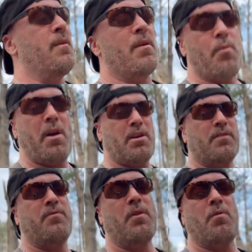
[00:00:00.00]
My waders
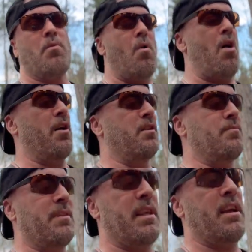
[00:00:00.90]
are filled with water.
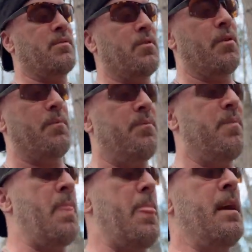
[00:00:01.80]
The day's ruined.
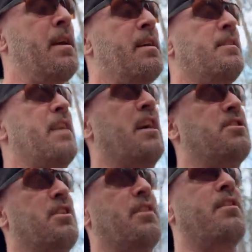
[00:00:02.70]

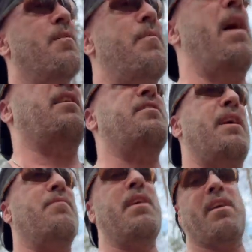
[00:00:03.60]
Next year, come back,
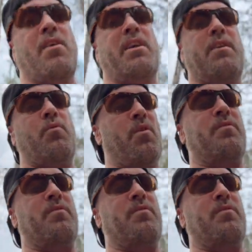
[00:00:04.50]
same thing, honey.